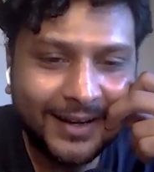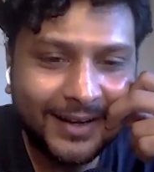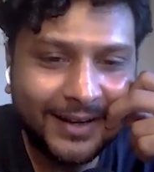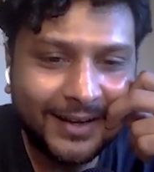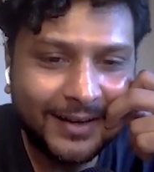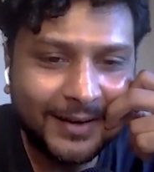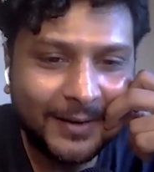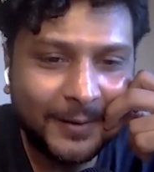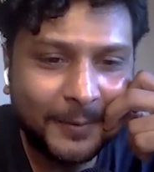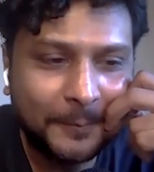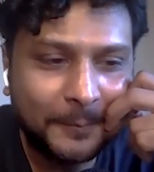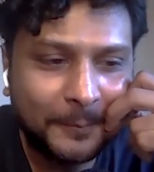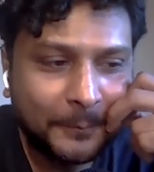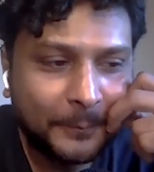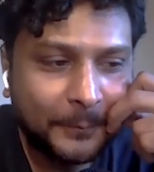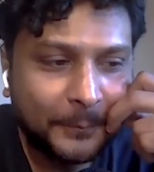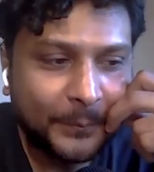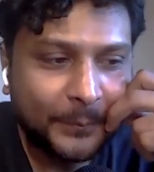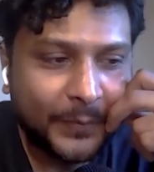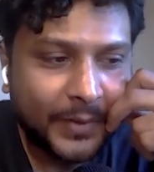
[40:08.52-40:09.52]
Um,
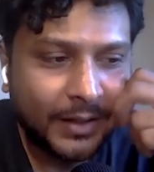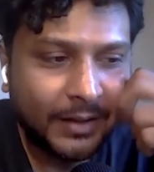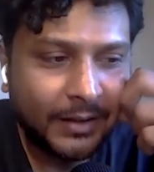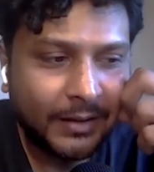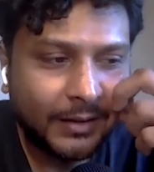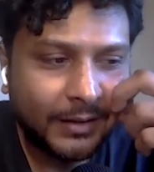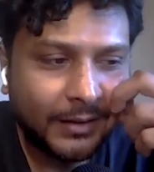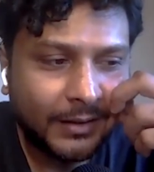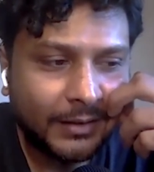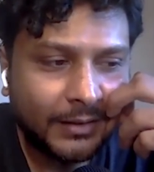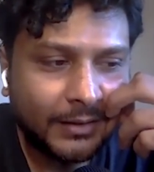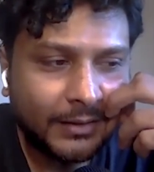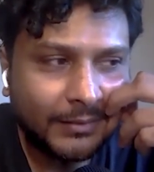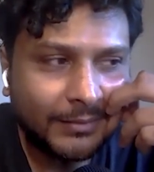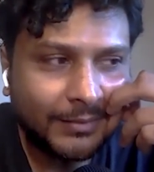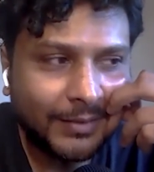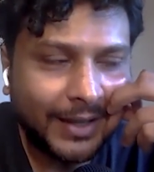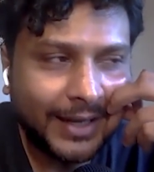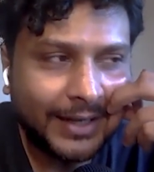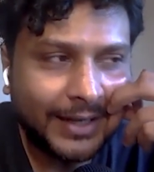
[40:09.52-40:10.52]

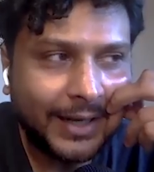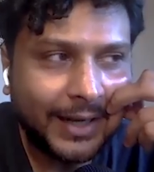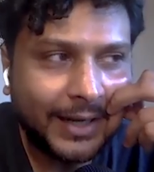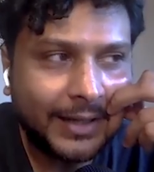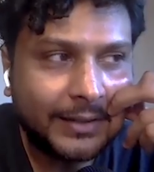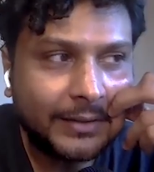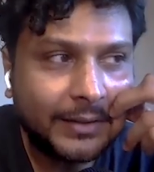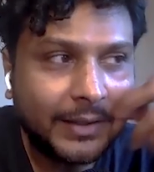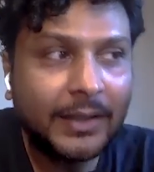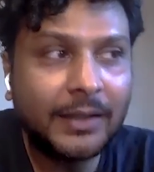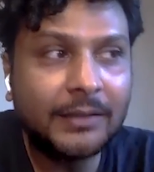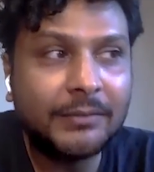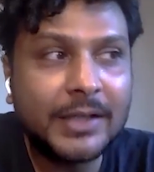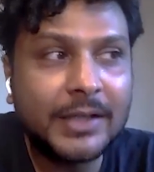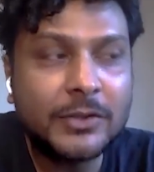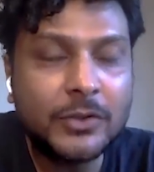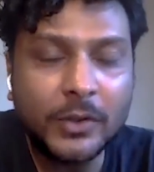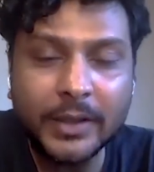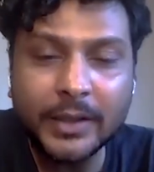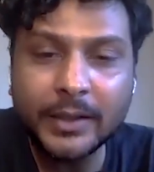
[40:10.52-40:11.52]
uh, and, and till
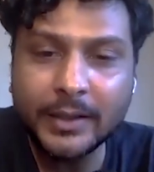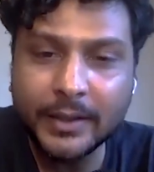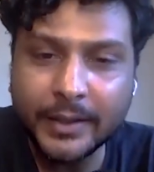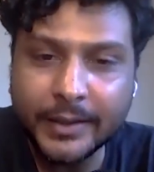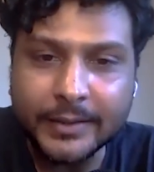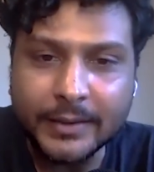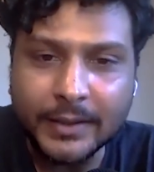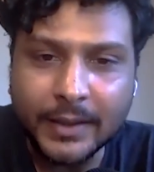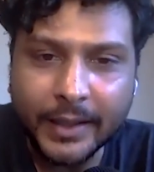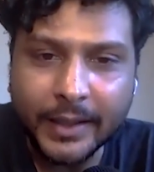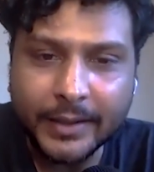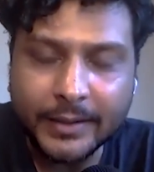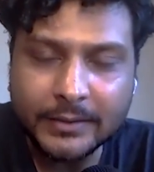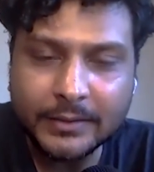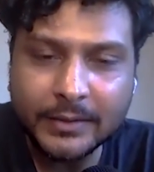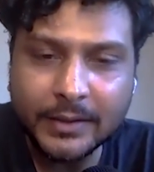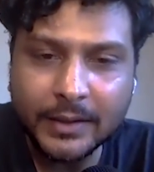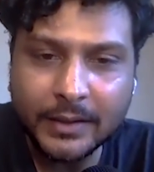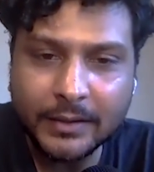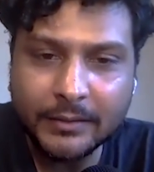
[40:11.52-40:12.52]
eventually it did, like
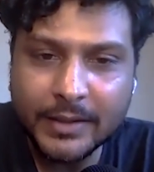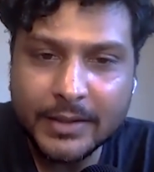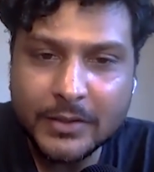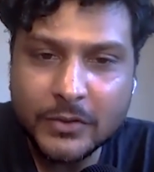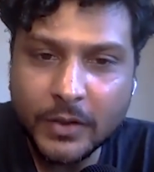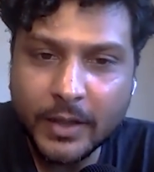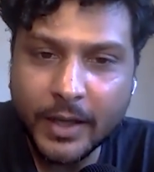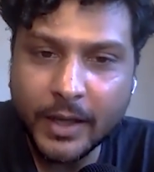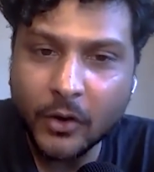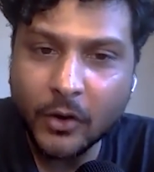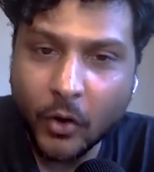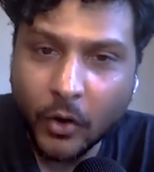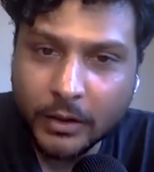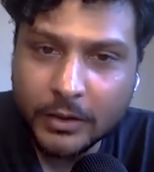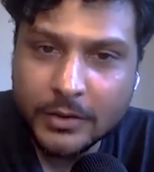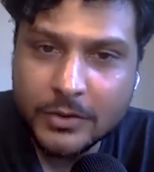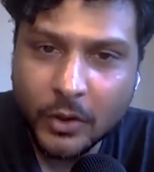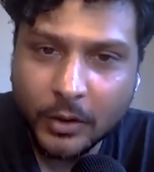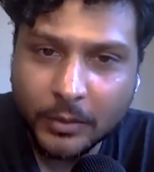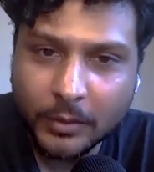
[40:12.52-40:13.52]
till eventually I
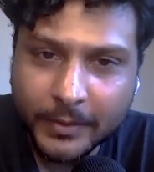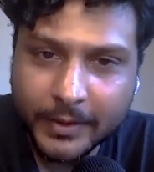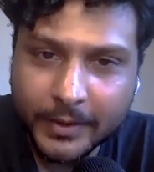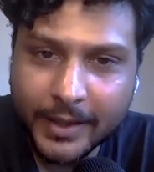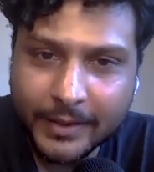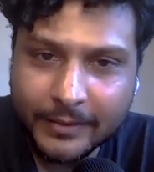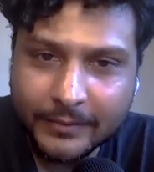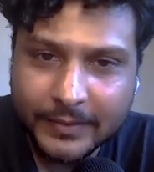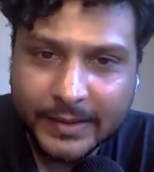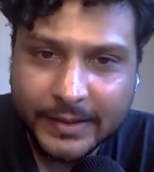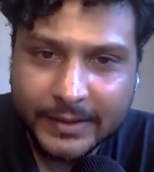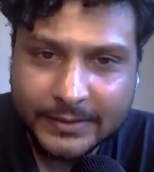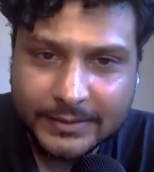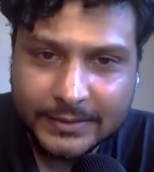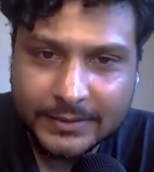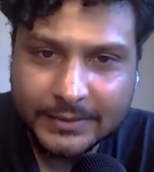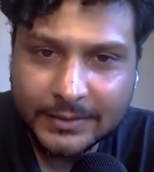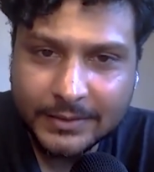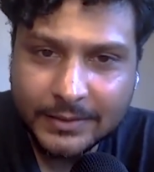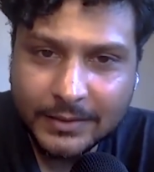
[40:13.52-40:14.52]
got a job in
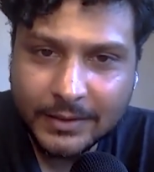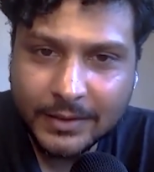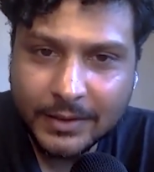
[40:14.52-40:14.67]
advertising.